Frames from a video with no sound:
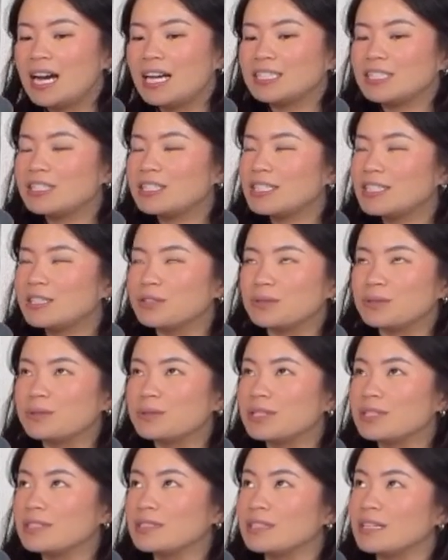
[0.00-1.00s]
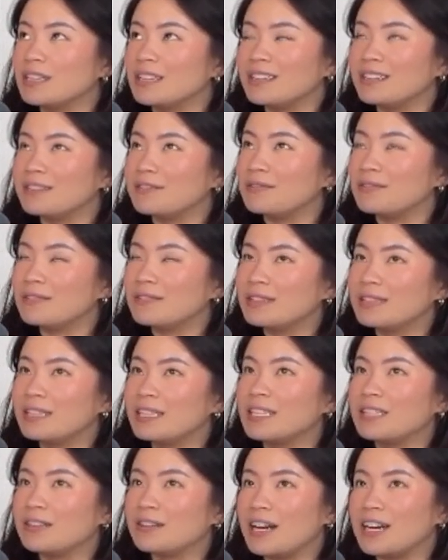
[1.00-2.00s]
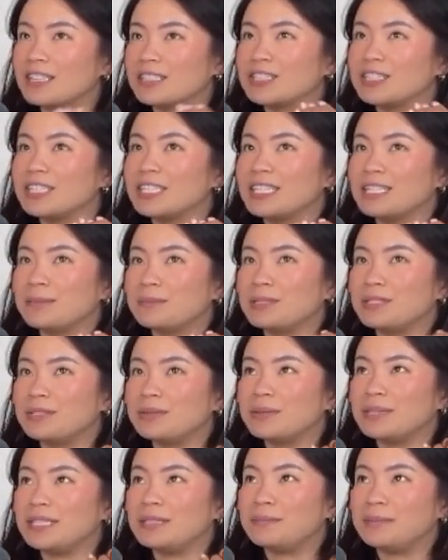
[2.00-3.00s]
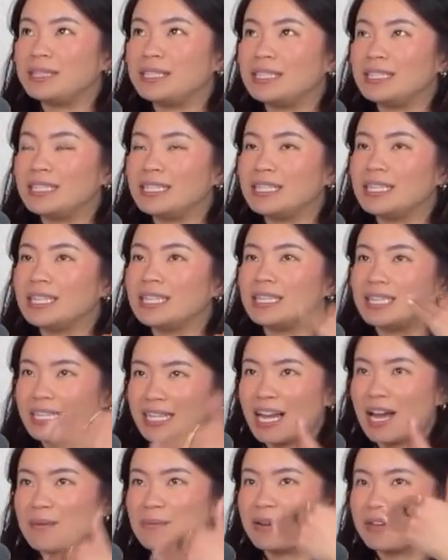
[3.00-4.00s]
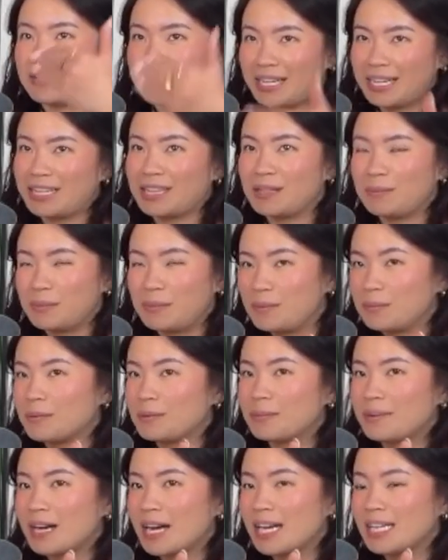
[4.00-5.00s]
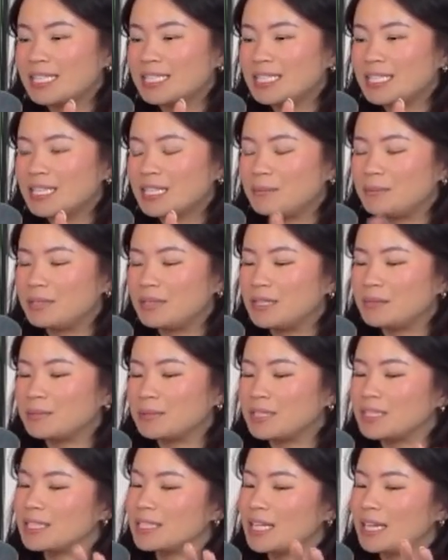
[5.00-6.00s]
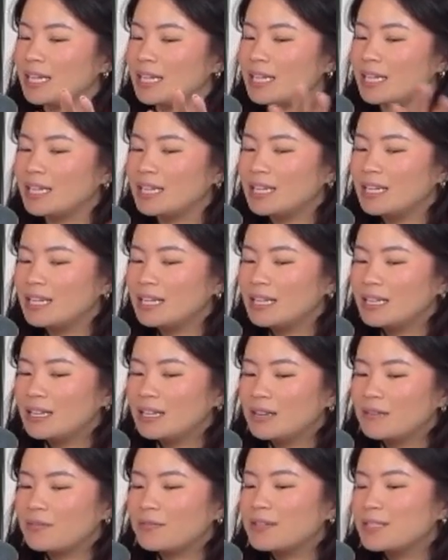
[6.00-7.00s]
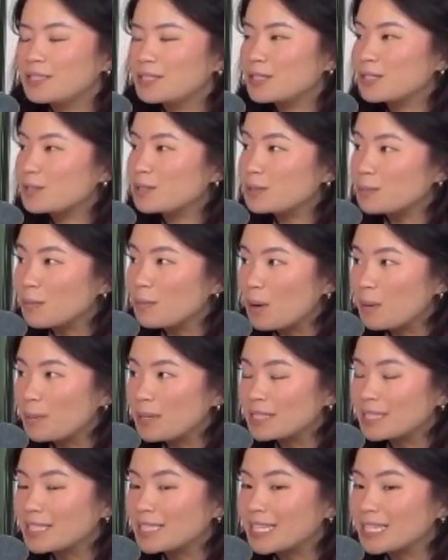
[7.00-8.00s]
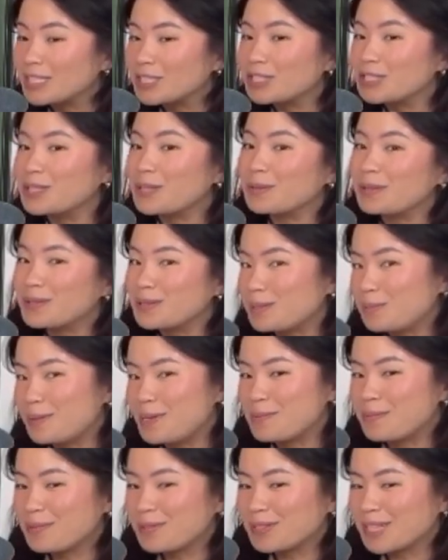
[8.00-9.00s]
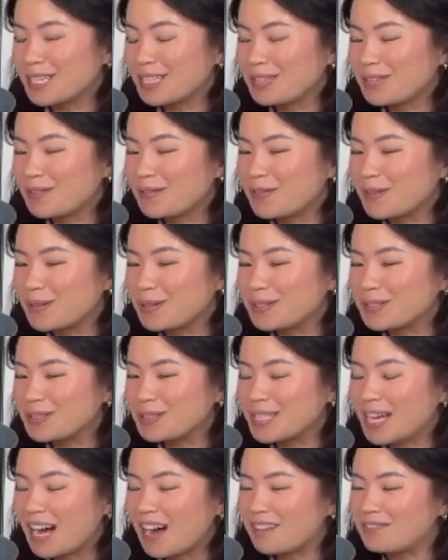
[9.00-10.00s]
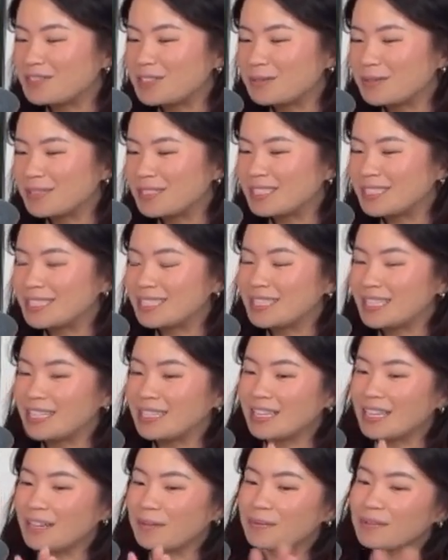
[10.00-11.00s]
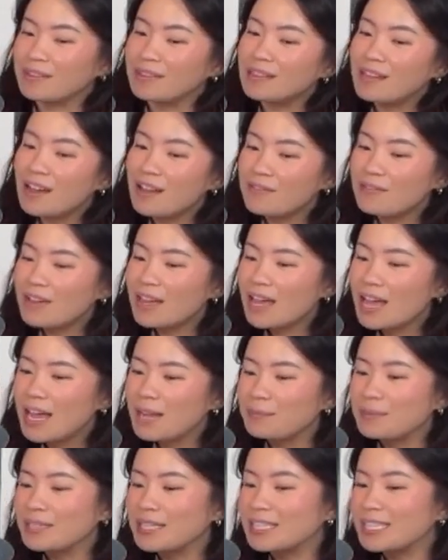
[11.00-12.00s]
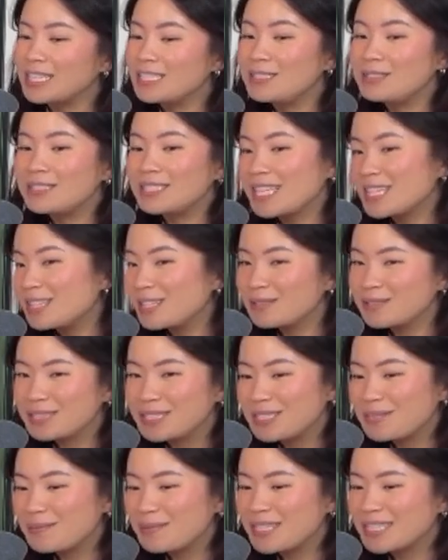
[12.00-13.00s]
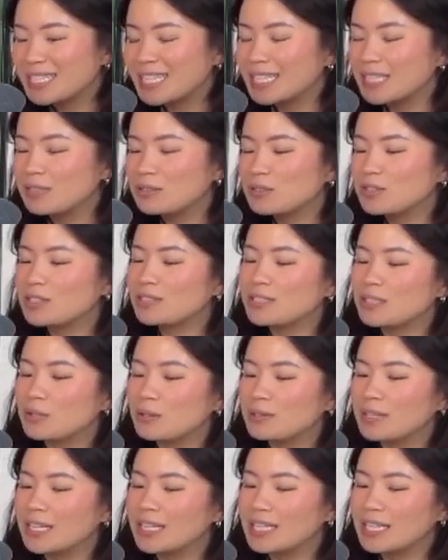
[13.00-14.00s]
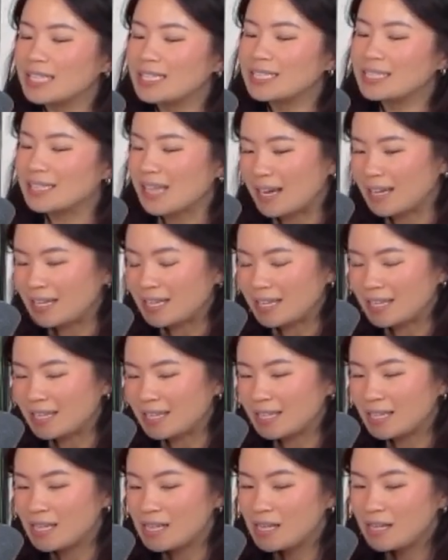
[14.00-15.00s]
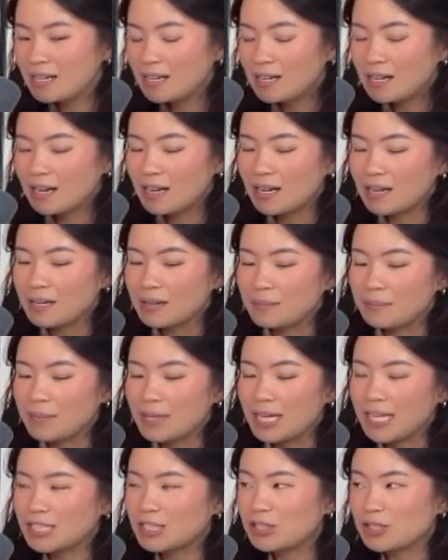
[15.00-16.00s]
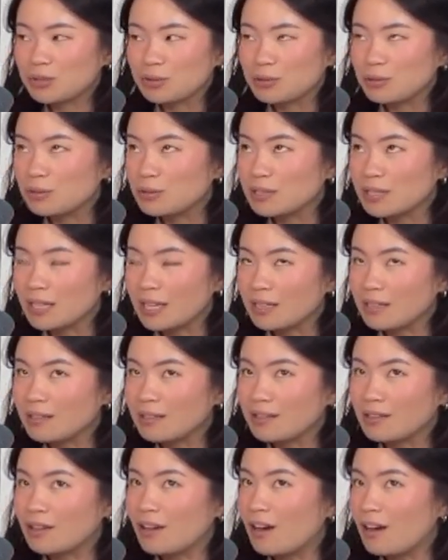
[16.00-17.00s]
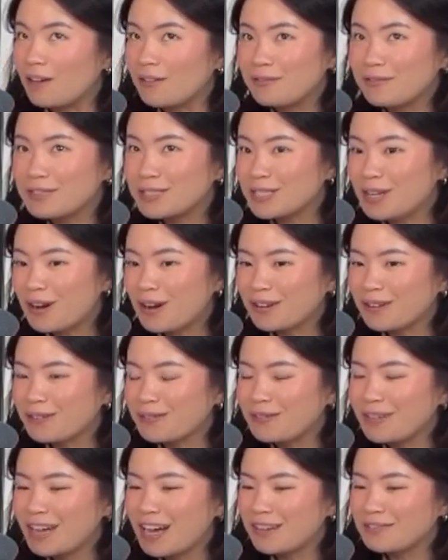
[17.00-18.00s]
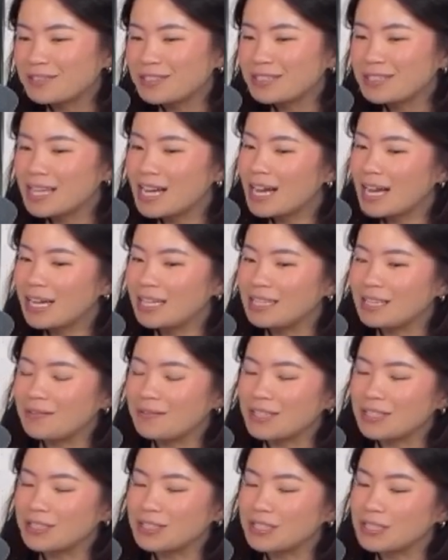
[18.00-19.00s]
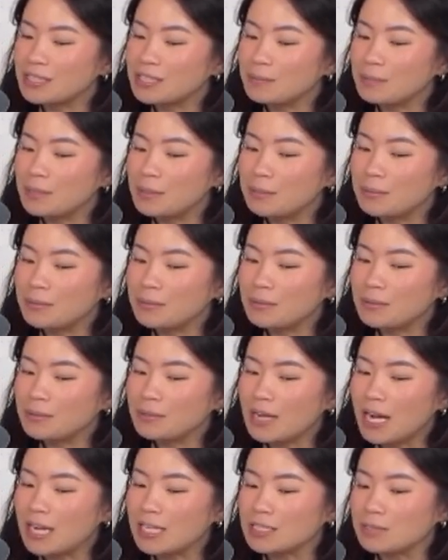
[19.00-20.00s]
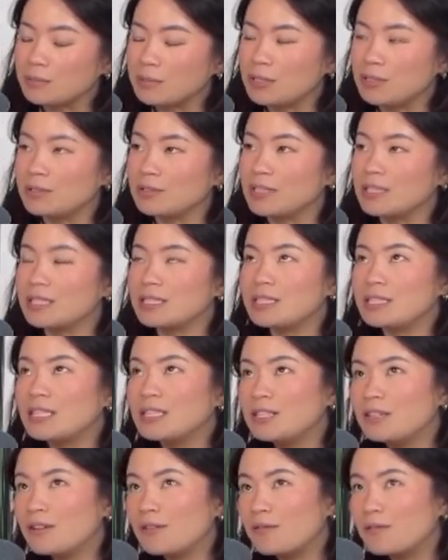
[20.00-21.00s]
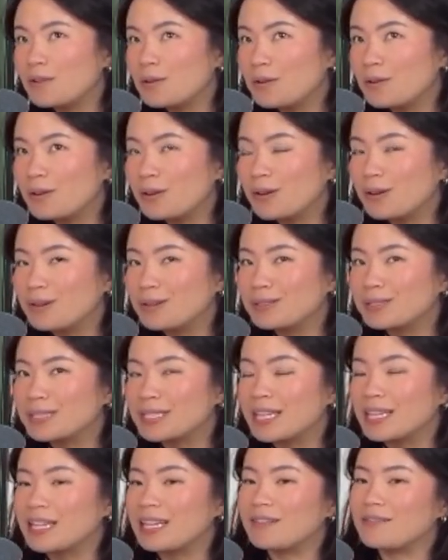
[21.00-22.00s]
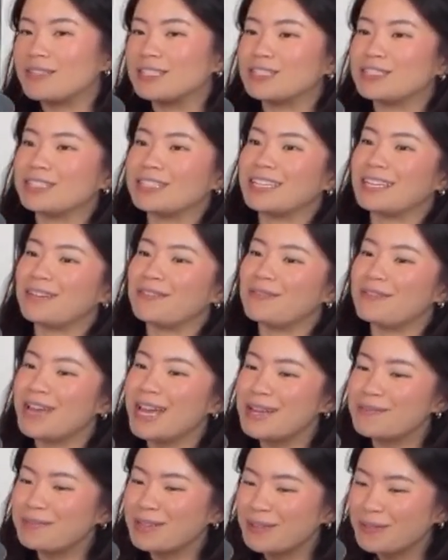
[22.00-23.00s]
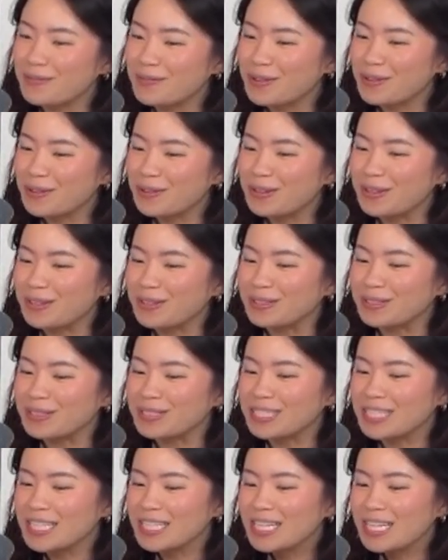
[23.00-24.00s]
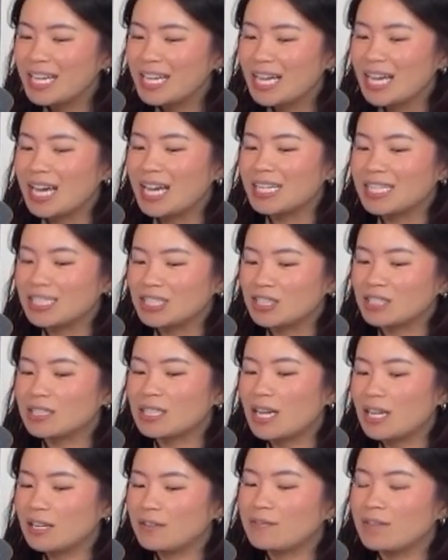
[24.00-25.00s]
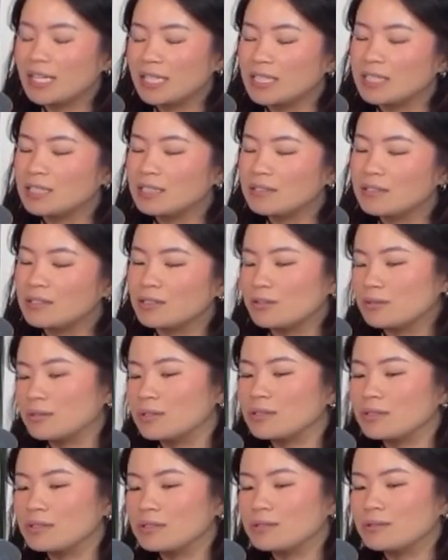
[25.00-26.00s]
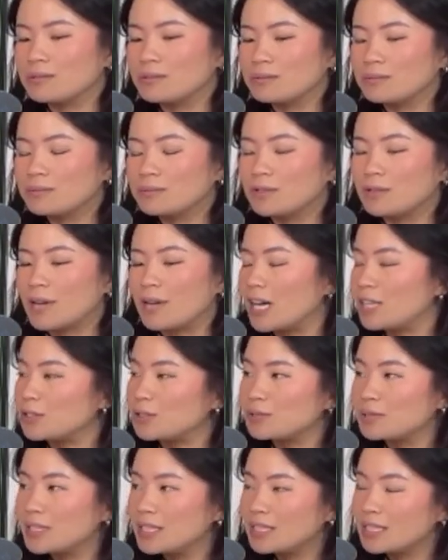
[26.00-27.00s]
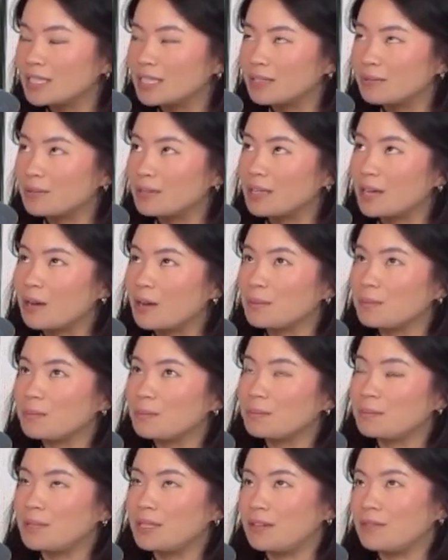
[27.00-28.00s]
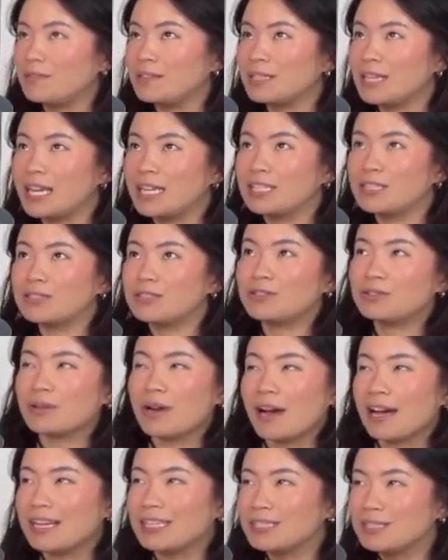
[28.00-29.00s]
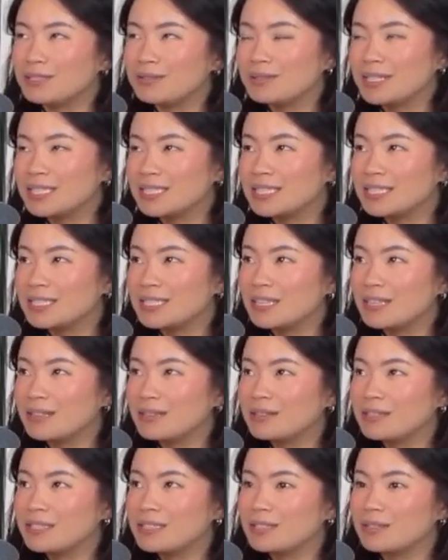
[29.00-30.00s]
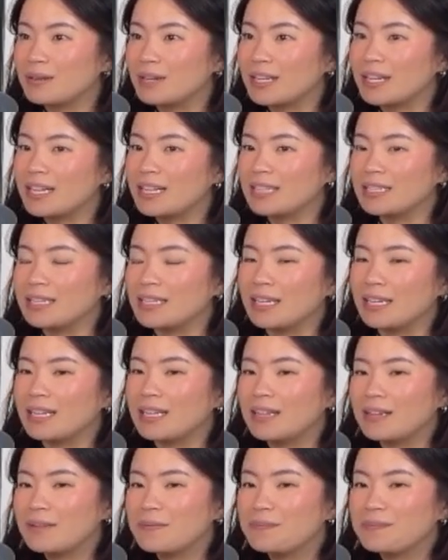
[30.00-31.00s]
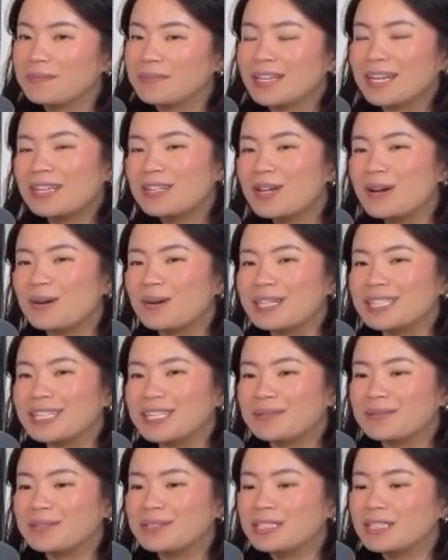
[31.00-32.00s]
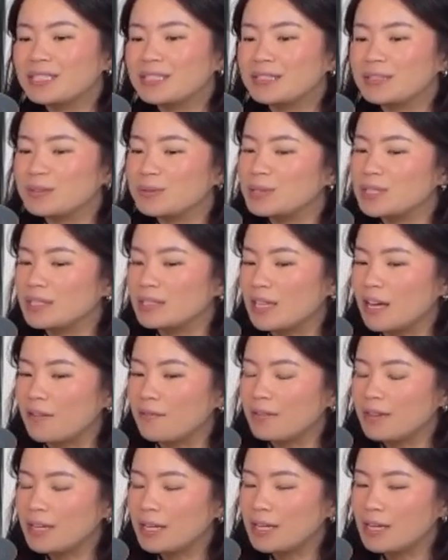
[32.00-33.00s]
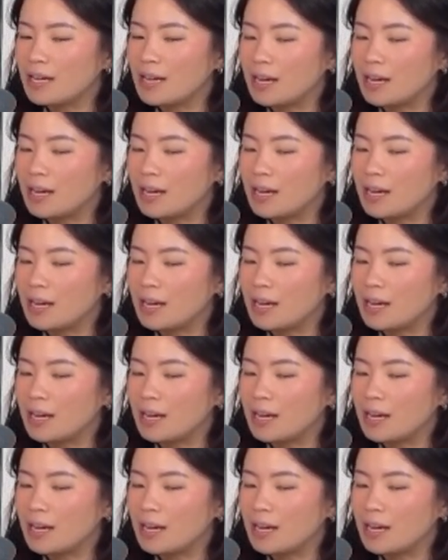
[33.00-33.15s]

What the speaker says: I just like grew to love the interaction between me and the camera and like the people behind it, and being able to like freeze those moments and then show those people like the photos afterwards, and they like would love it and be like, "Can you send those to me?" Like it was just so like exciting. And I just grew to like love photography after that. And then eventually people asked me to do like senior photos, and then eventually like family photos. And it just kind of like grew gradually, like without me even like trying to necessarily. So I kind of like, I don't know, I like really grew to love it.